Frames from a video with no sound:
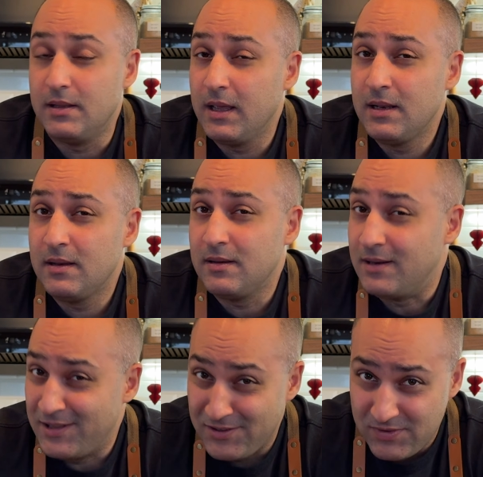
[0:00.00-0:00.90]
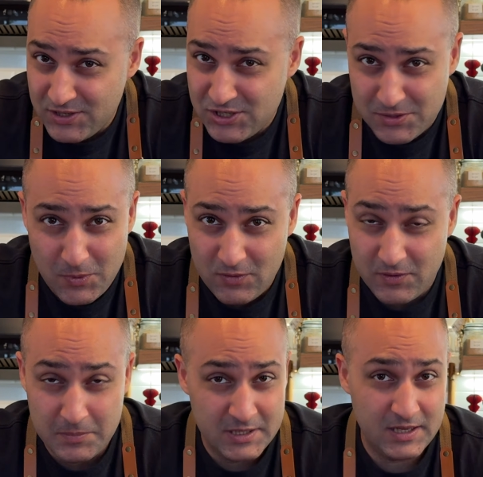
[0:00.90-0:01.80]
then let it finish its ball
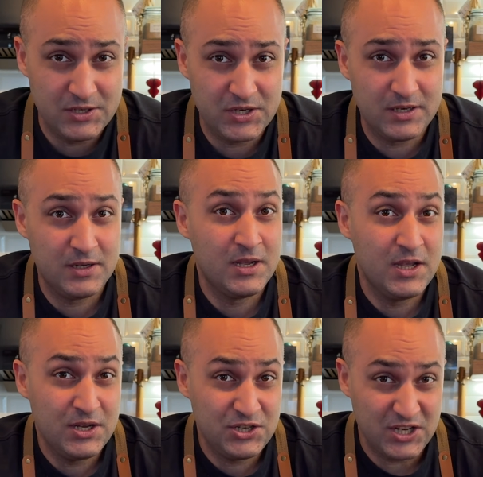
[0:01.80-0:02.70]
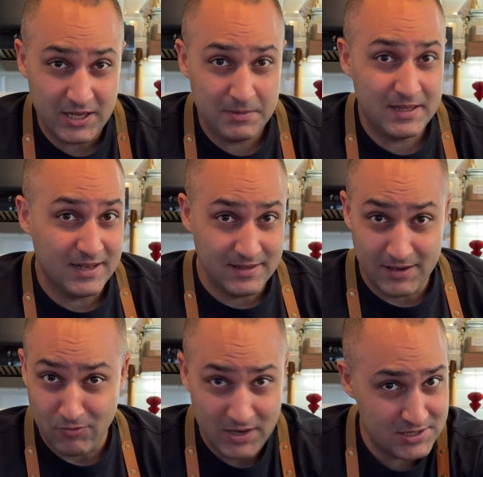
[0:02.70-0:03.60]
fermentation, shape it, and the
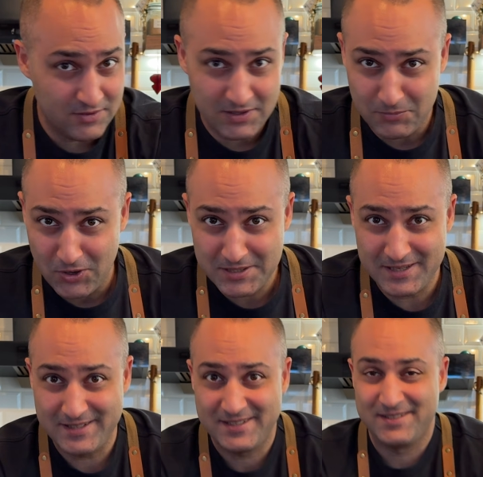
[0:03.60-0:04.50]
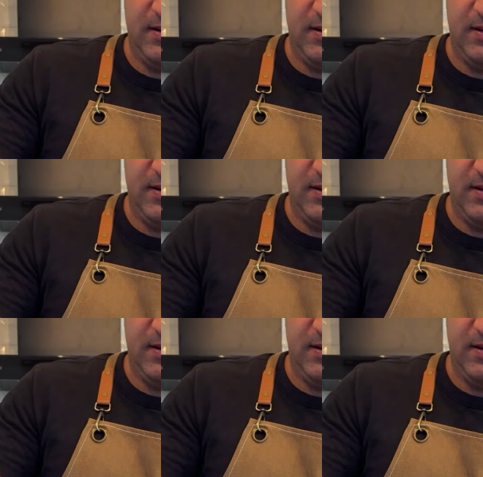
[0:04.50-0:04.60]
rest of the process.